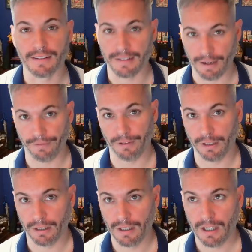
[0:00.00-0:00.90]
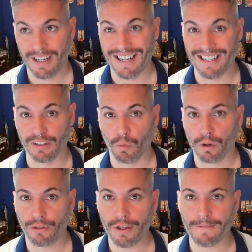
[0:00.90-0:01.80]
Definitely. Is it
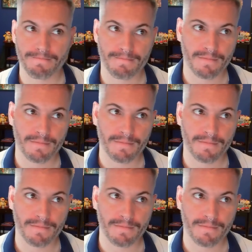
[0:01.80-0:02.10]
worth it?